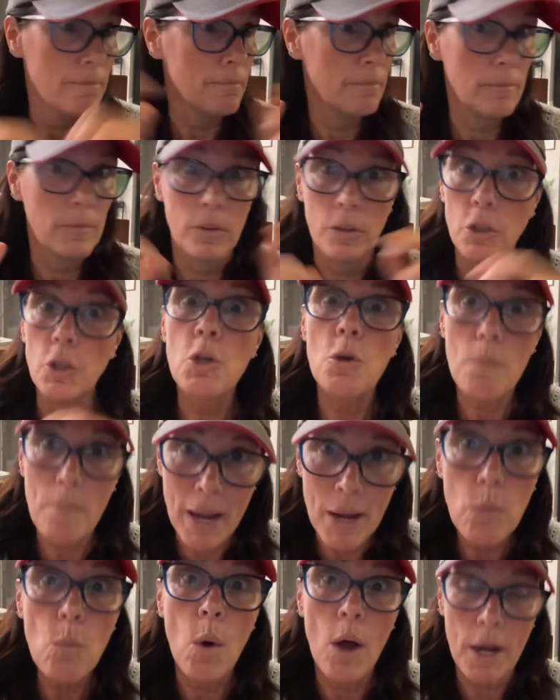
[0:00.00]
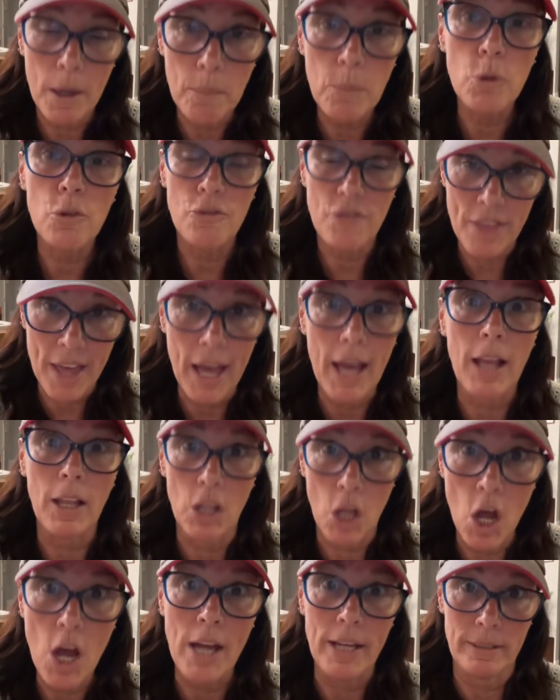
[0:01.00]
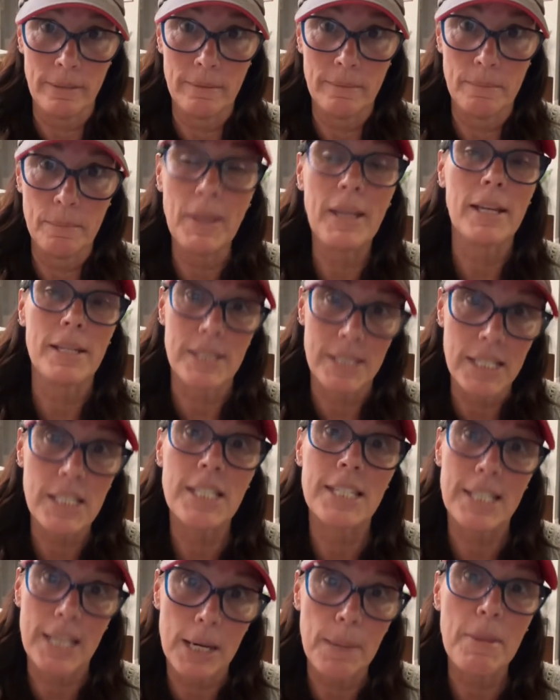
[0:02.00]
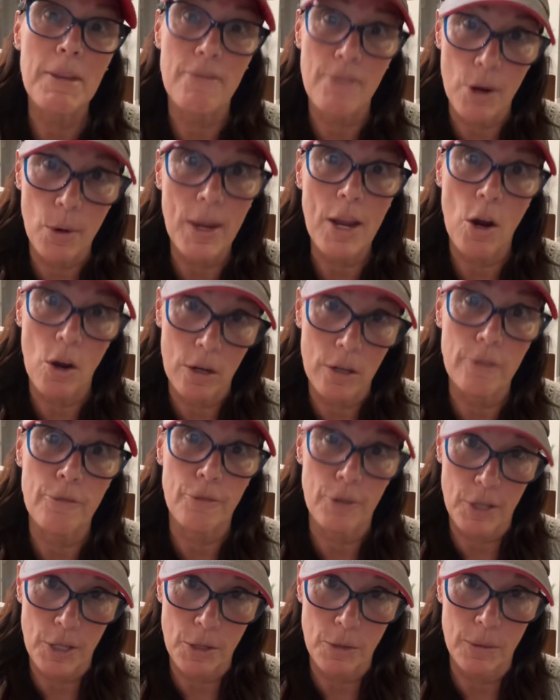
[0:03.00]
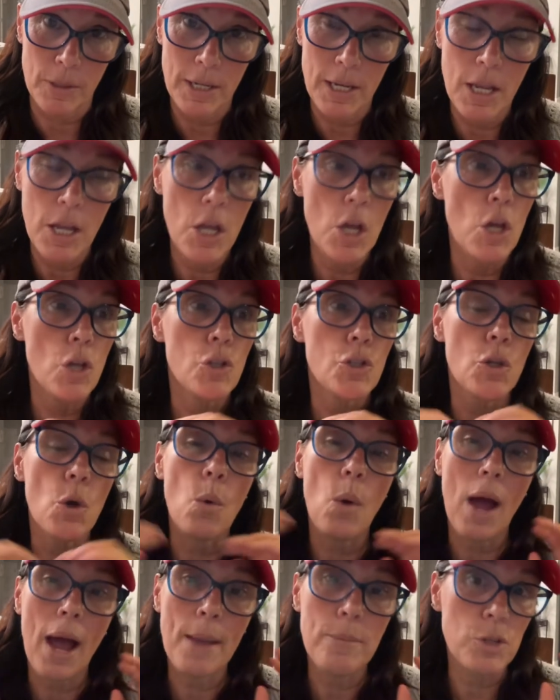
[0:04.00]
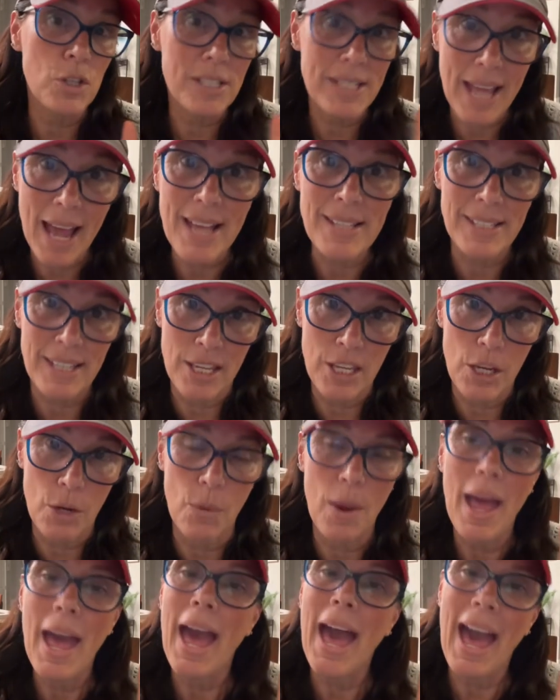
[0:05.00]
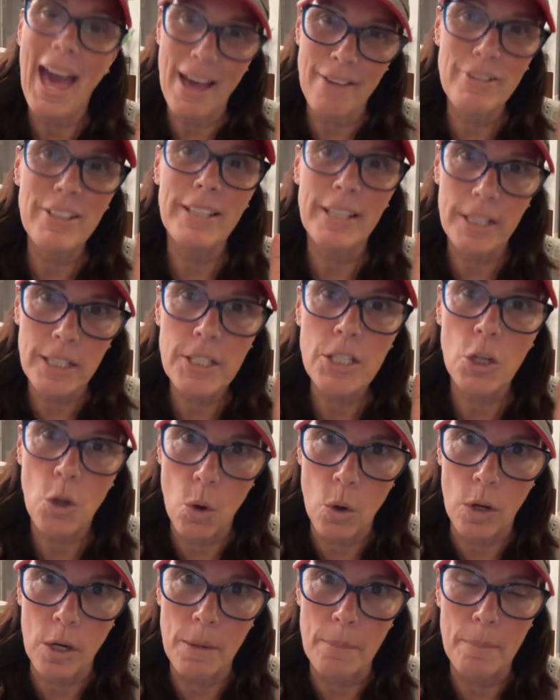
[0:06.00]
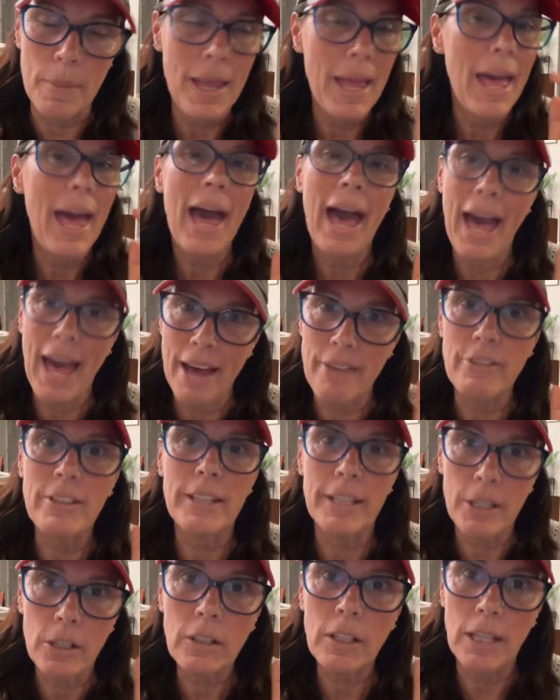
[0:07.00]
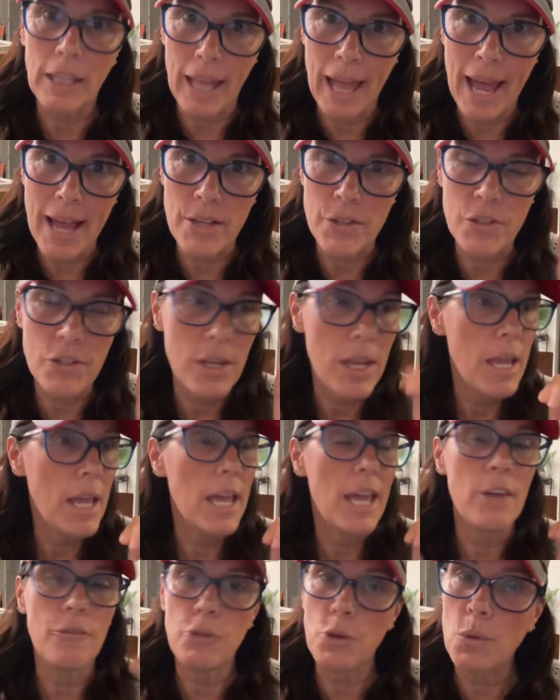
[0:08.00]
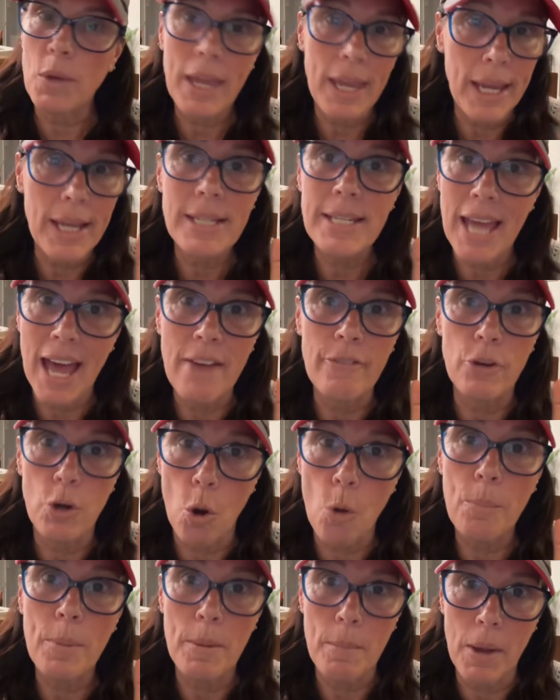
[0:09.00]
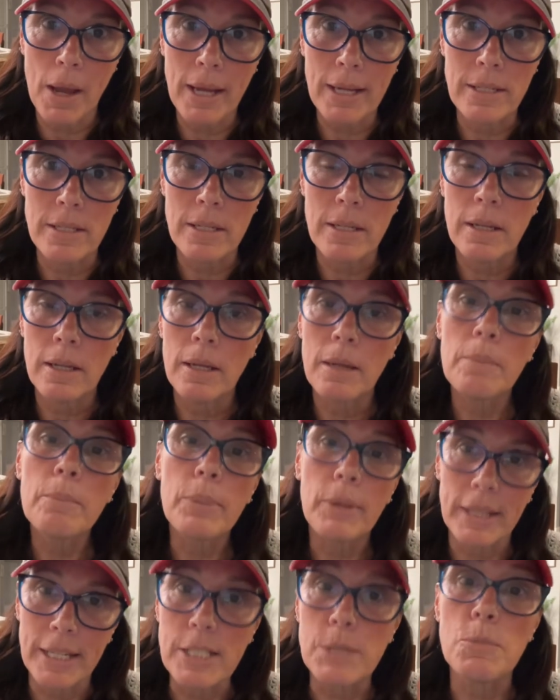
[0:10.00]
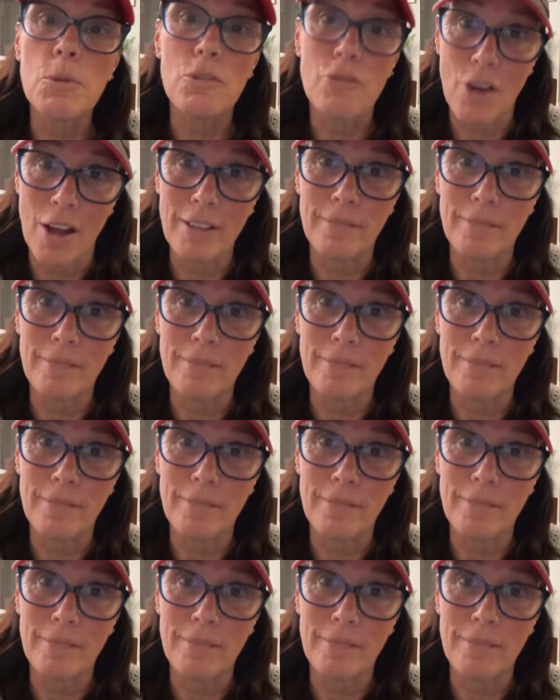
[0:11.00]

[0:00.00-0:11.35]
You might want to move the hell on because this is going to be very hard for you. So I'm just asking you, have a little decorum, have a little class. If you can't have an open mind, please move on.